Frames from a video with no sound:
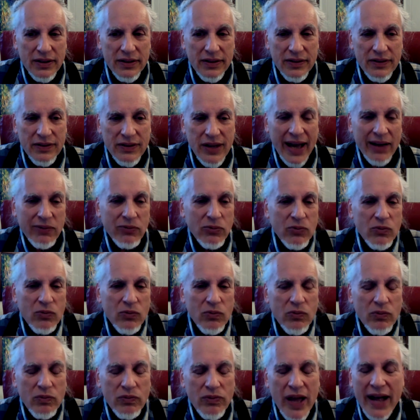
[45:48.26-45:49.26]

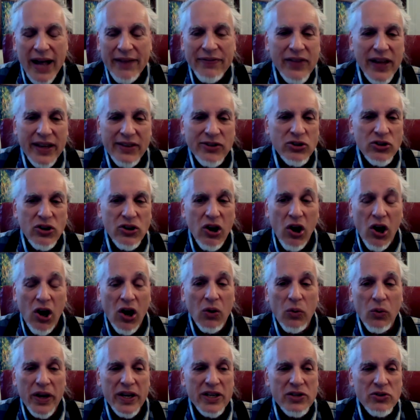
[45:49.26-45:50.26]
Not that you're
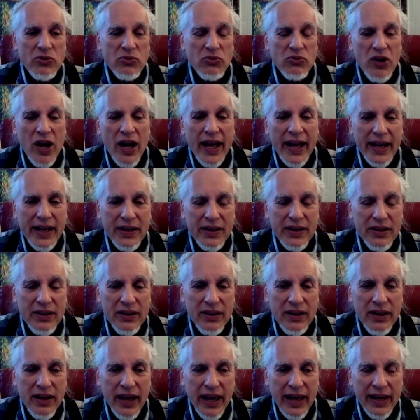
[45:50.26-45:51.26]
always right
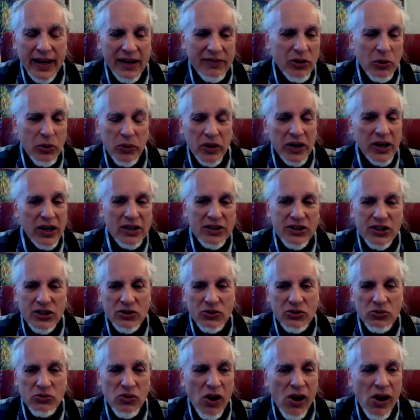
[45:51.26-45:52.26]
and everyone else
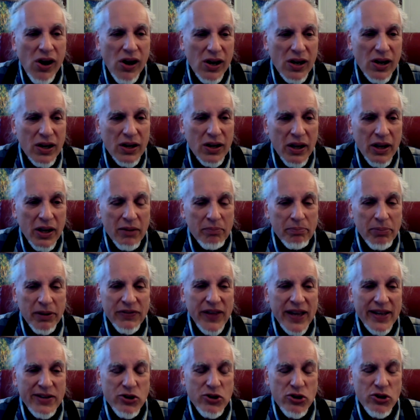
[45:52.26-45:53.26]
is wrong, but
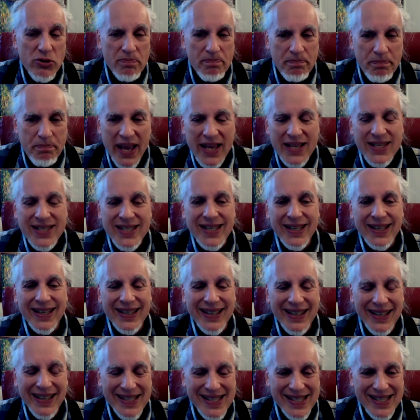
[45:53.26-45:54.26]
that your basic
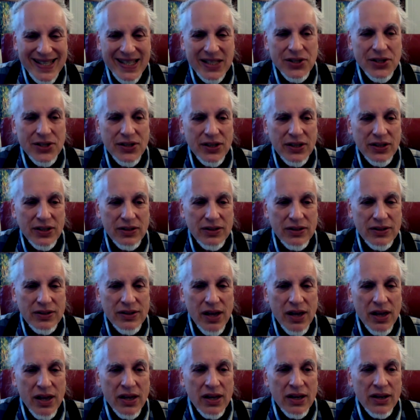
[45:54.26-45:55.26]
existence
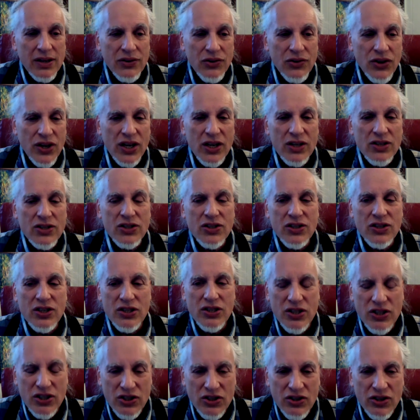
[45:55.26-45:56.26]
needs to
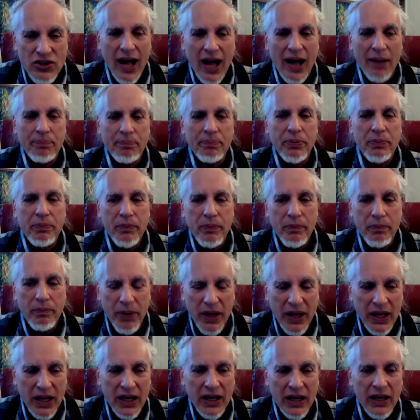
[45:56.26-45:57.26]
stop
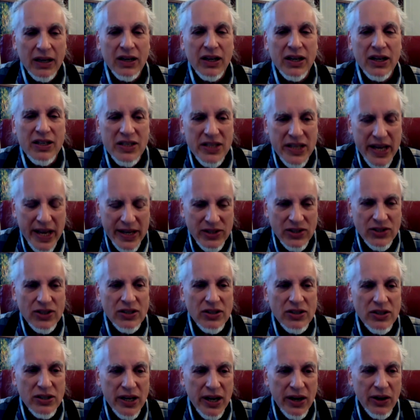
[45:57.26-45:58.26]
being
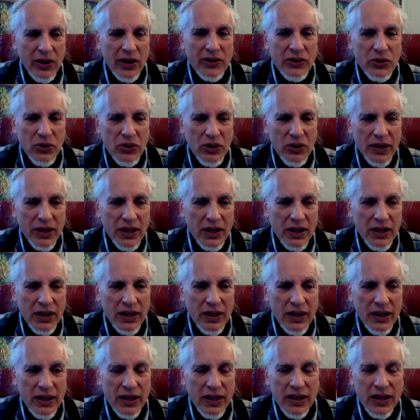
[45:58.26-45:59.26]
contested territory.
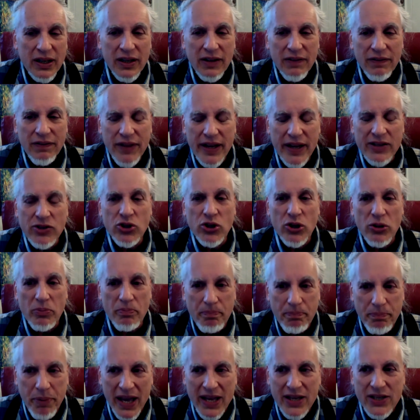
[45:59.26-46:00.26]
Mm-hmm. That
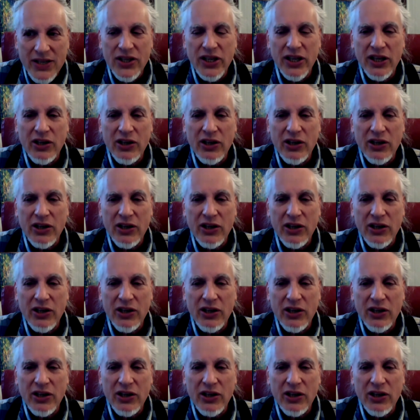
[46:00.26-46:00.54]
your basic